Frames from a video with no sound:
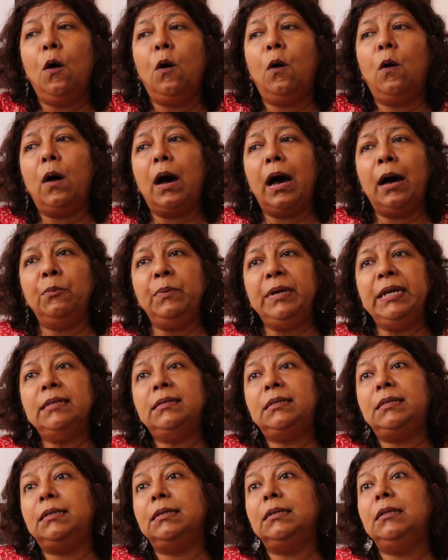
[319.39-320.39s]
or are we
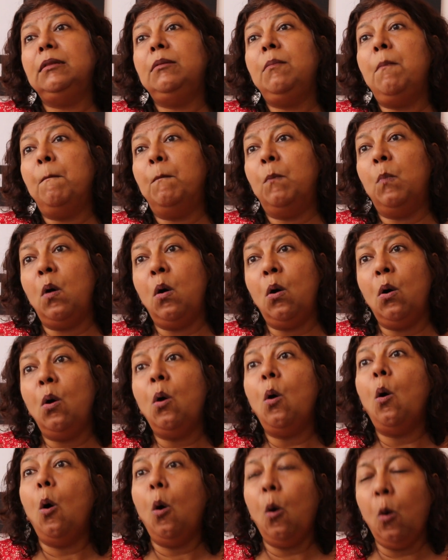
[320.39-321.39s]
still
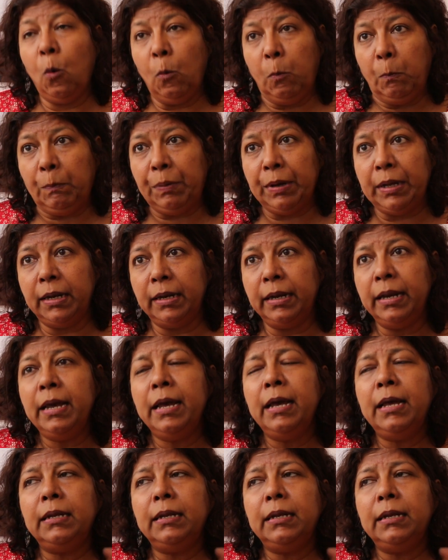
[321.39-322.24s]
more open?